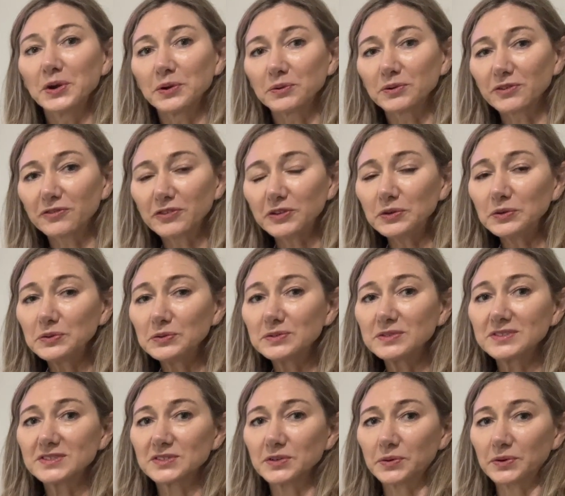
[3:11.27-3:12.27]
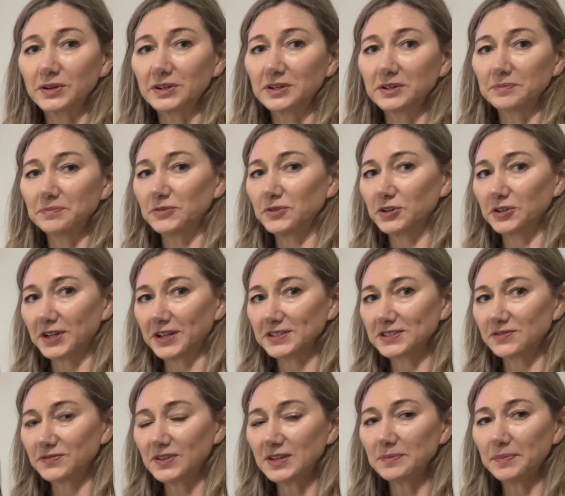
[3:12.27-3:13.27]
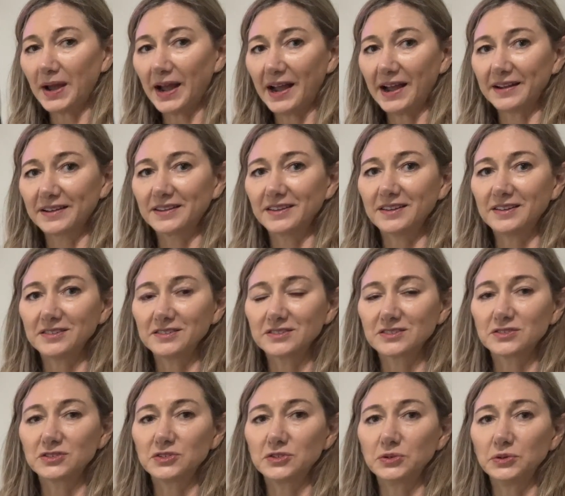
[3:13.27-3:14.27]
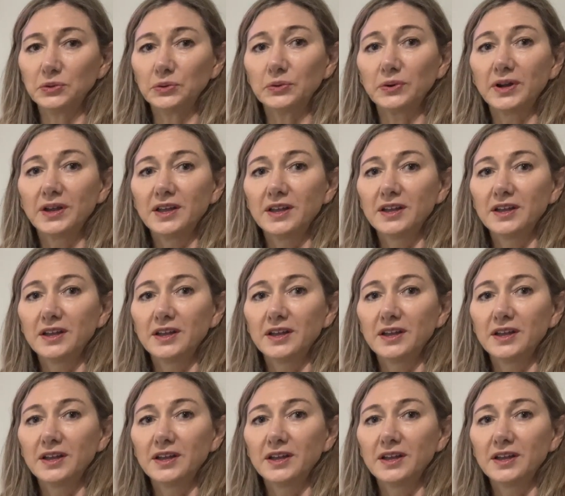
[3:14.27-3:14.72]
reviews or your guest feedback is to